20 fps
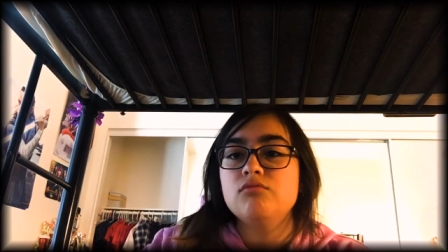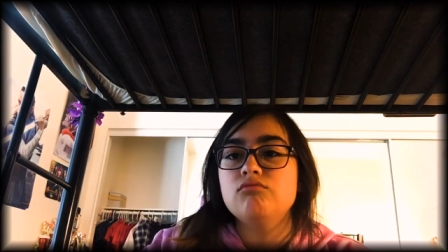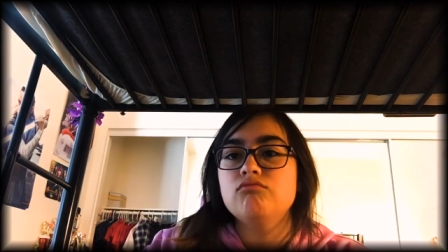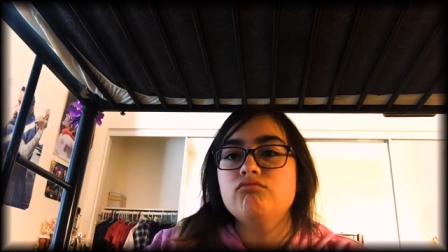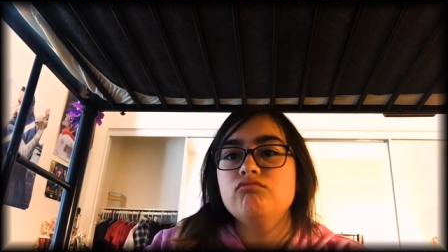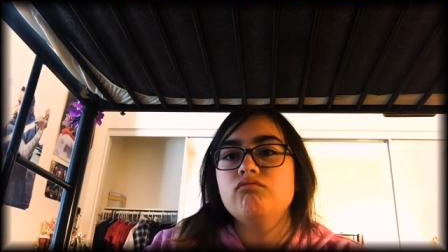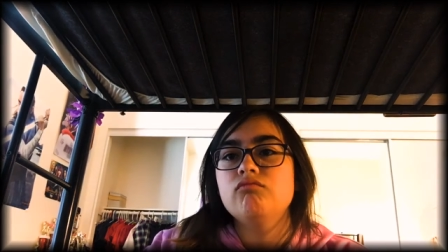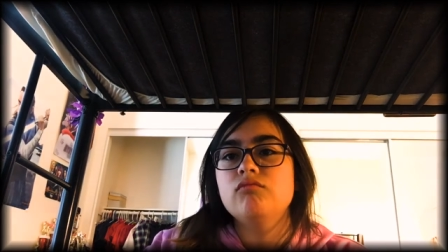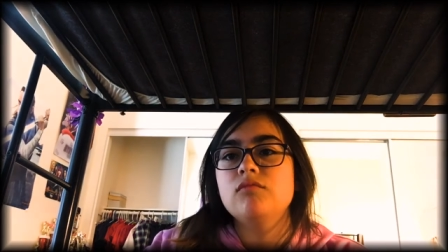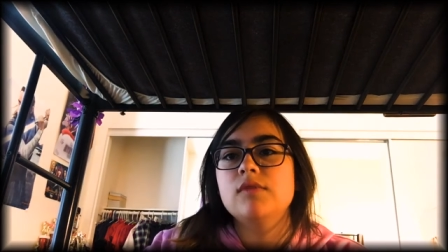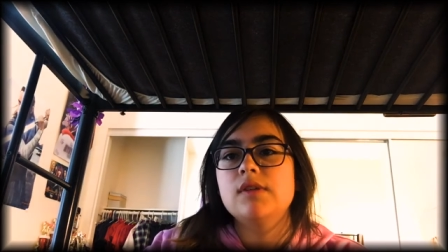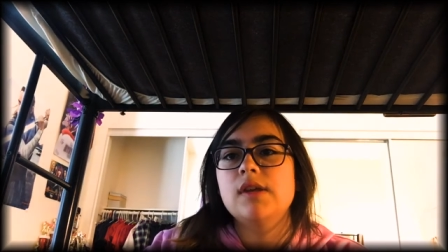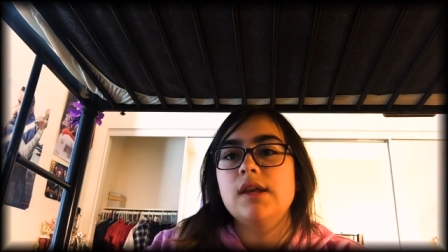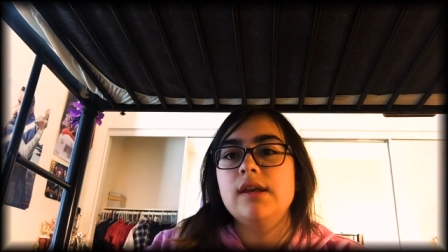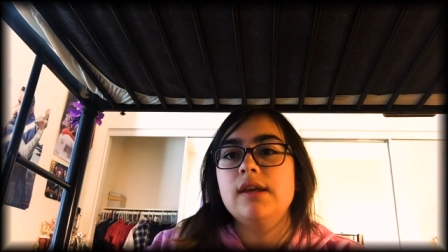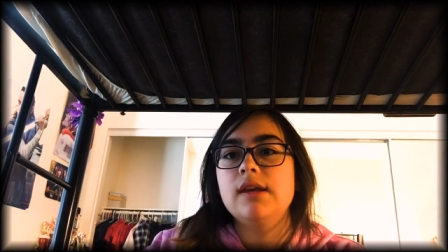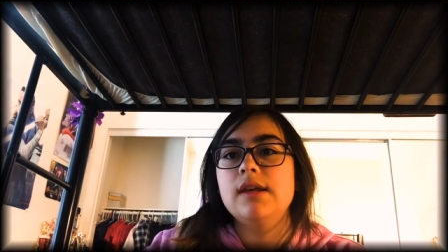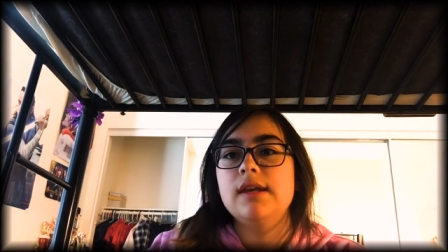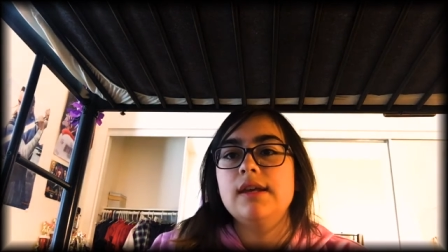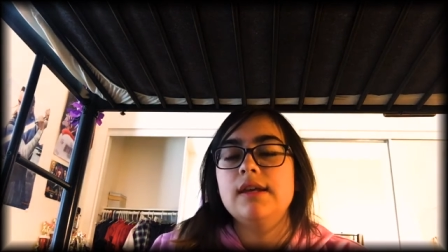hmm,
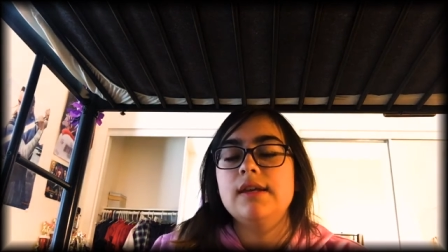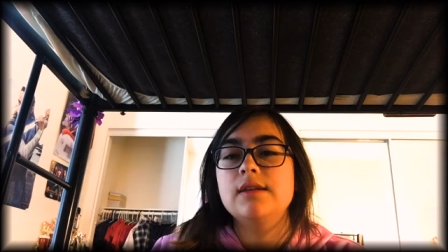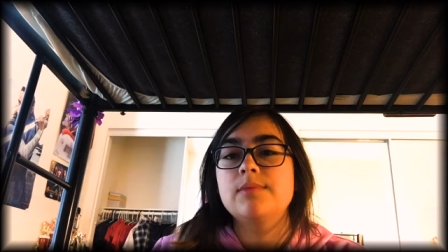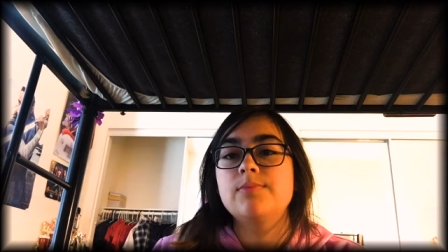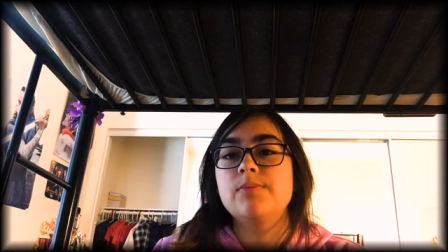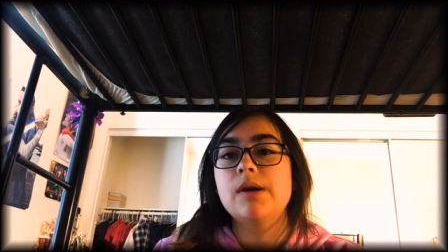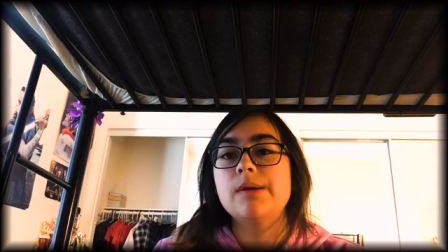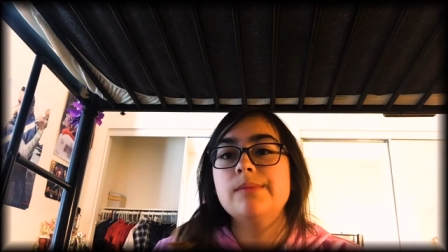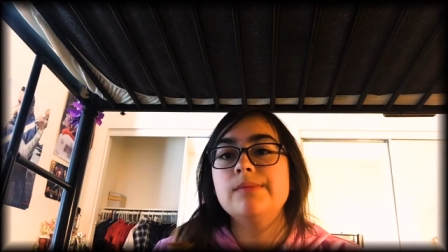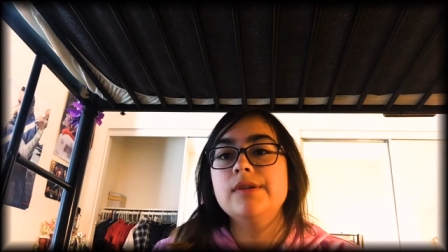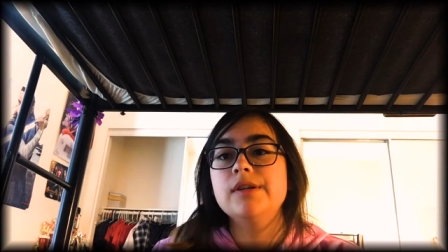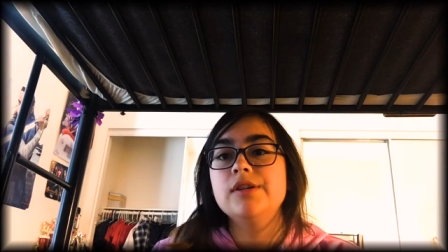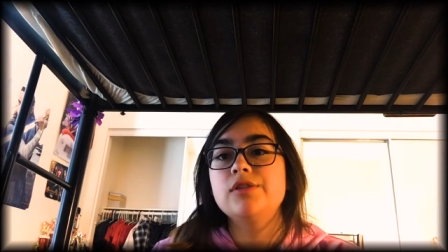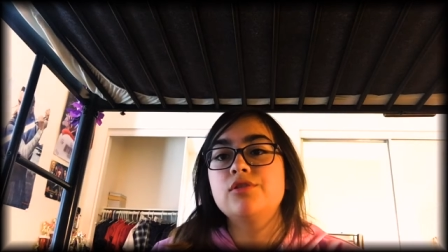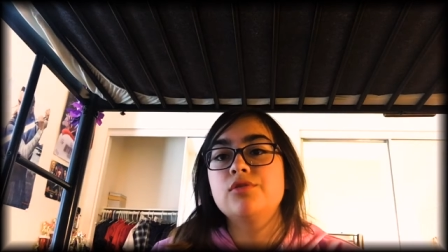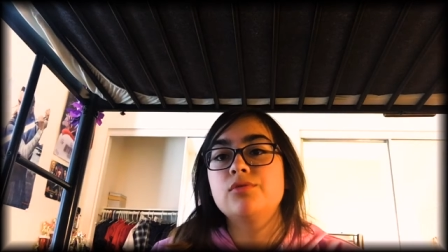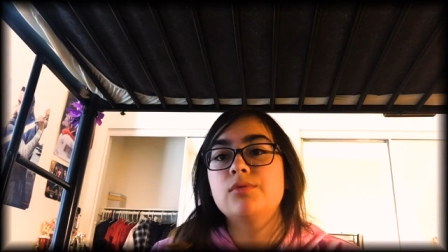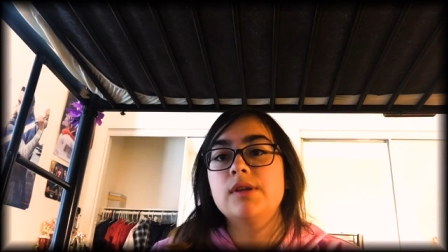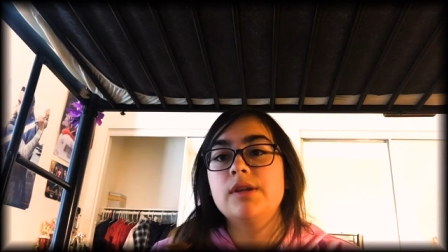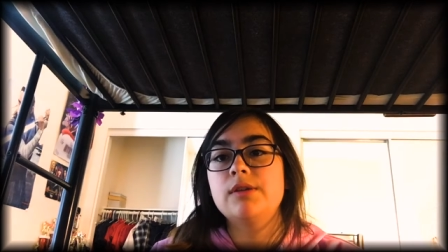is probably
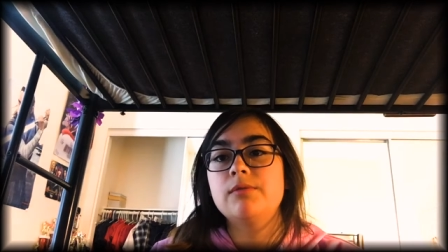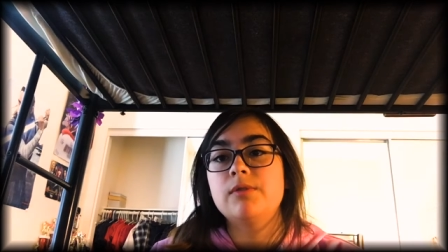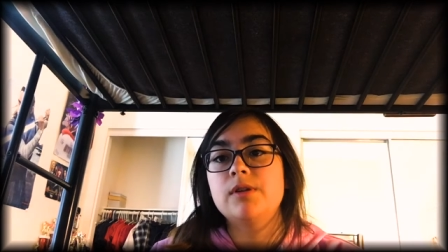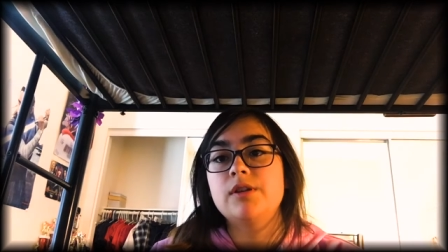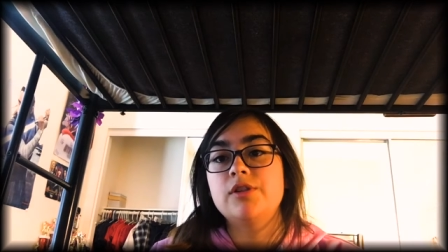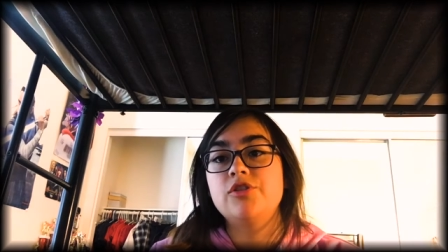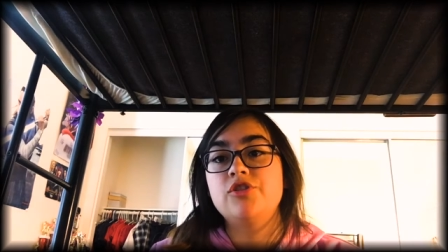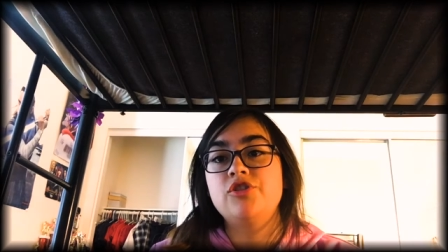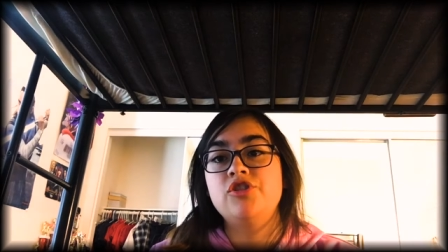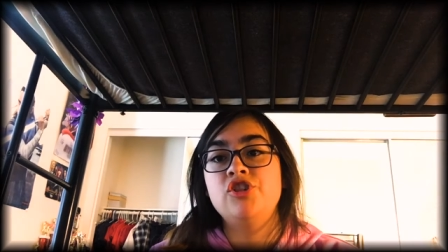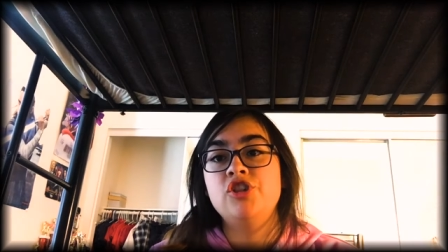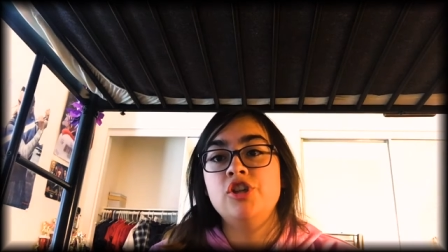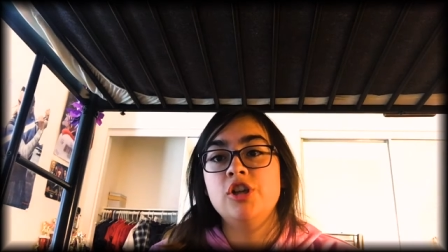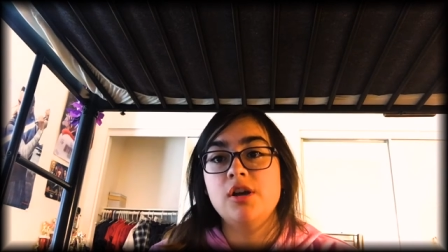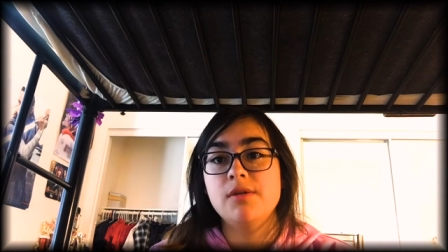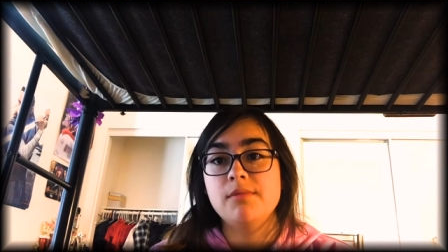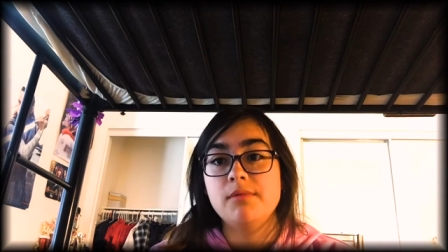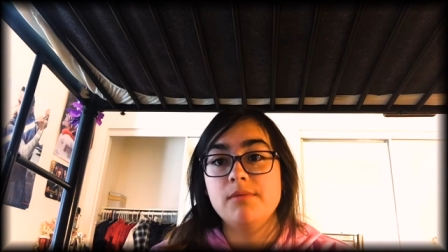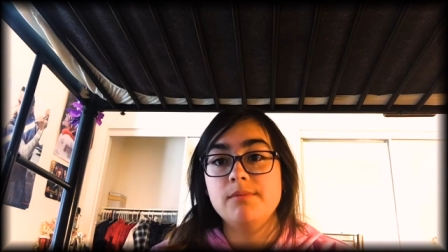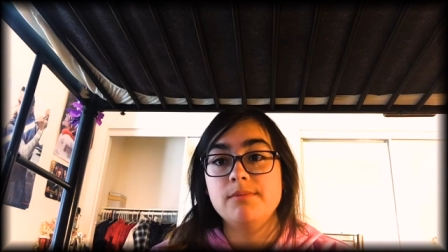21
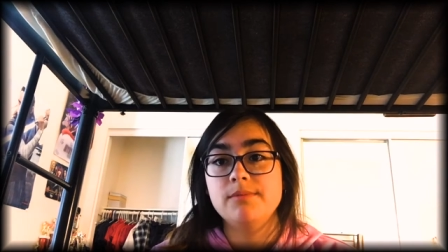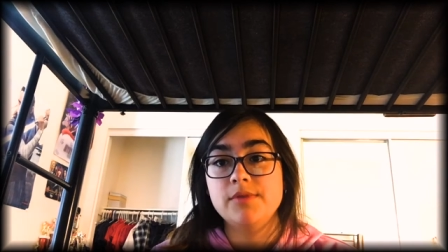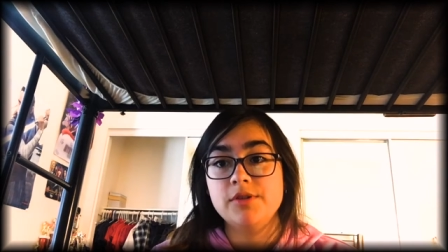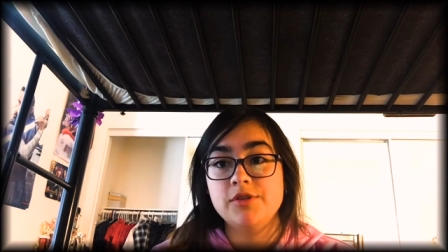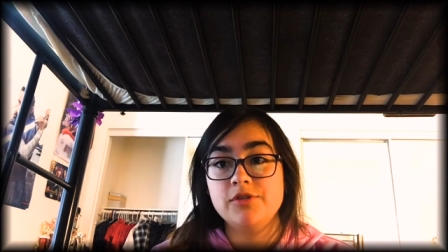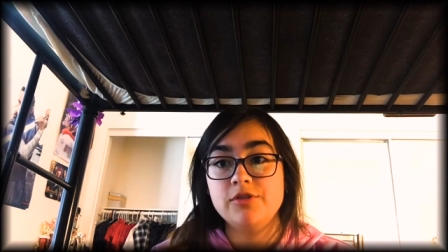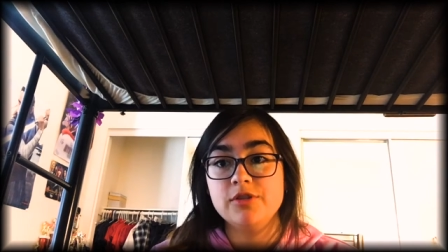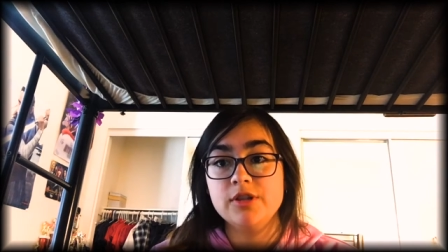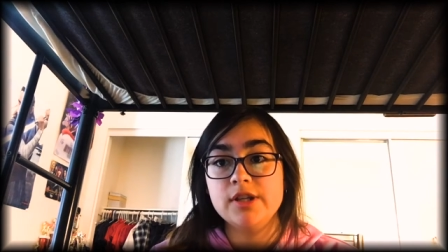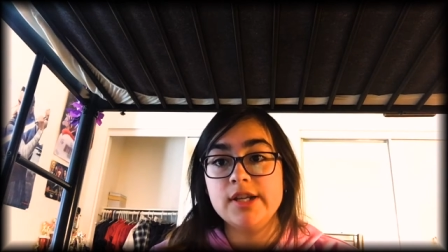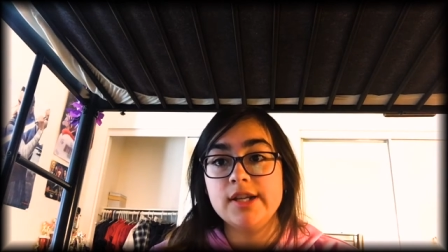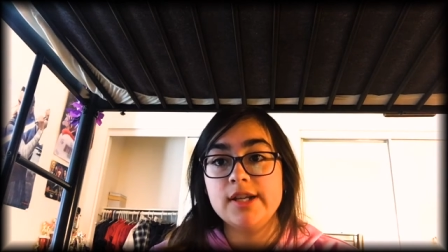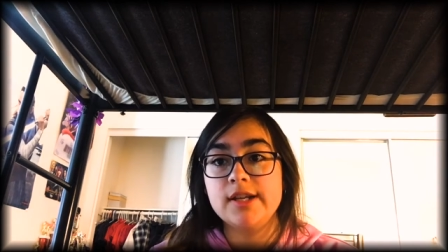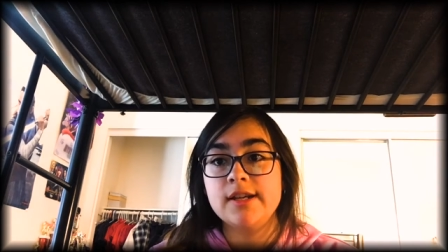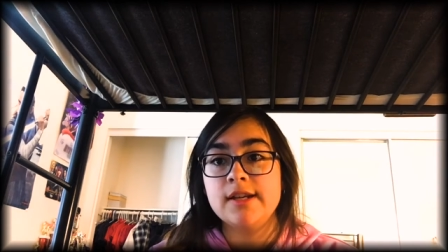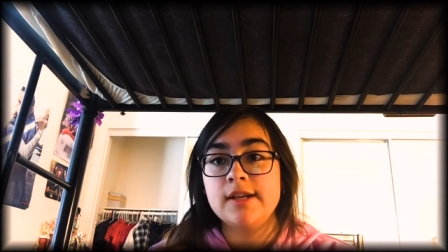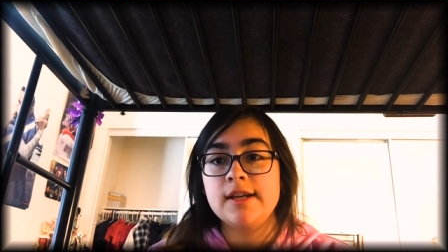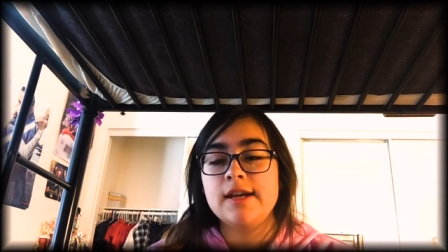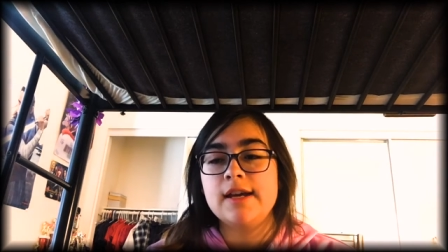Chump Street.